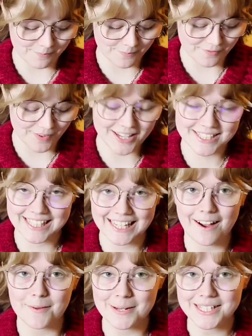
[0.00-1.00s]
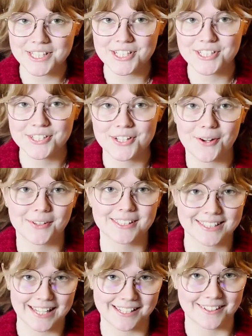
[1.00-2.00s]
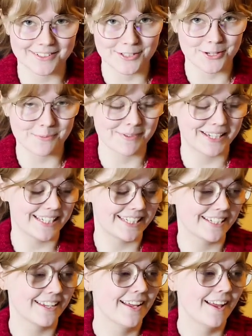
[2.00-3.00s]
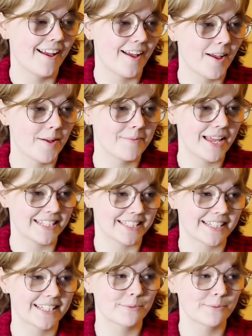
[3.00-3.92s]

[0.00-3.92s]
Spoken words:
Firstly, I mentioned going to that yarn shop in Essex.